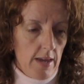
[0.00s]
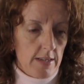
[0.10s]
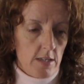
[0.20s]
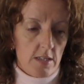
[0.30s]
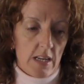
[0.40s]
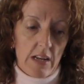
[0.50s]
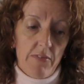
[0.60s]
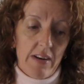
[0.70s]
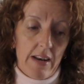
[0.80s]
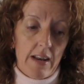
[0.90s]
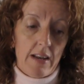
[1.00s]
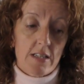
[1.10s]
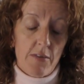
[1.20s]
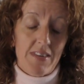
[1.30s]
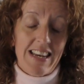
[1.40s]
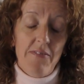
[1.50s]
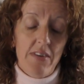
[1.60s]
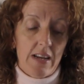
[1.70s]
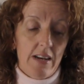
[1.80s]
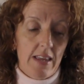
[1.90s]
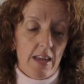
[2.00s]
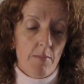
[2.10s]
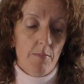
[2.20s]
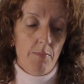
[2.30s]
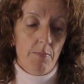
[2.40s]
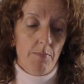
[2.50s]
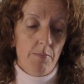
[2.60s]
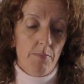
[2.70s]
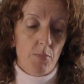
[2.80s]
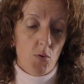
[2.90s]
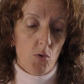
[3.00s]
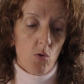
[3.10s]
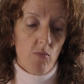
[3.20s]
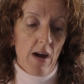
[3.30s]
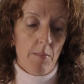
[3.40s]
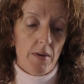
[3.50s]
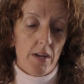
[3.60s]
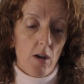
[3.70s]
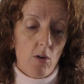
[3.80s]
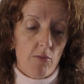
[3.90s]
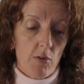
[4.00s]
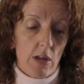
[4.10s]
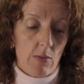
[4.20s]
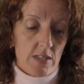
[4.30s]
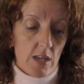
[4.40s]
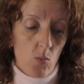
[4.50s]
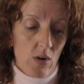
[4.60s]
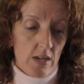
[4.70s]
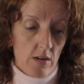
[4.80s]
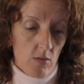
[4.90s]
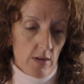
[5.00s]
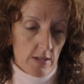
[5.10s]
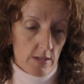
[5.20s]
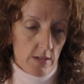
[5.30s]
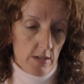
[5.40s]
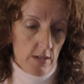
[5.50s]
is to significantly improve ambient low frequency and wind noise.